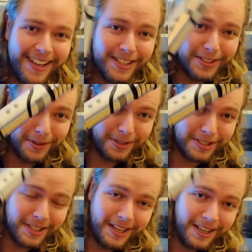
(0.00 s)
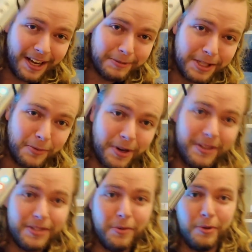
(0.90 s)
So I'm taking one of
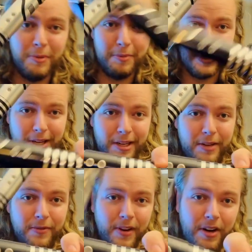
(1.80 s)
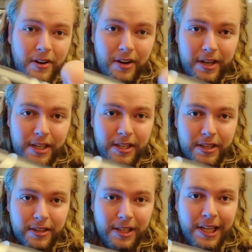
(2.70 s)
these home with me, but I very
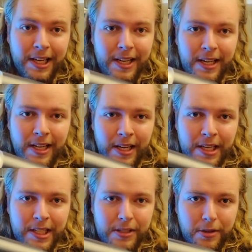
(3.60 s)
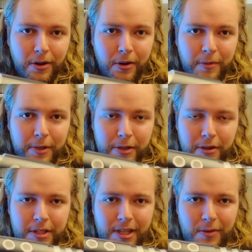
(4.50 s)
nearly took home the
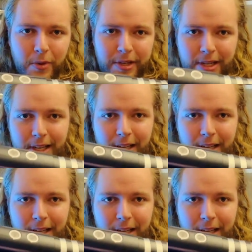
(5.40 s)
dark side one.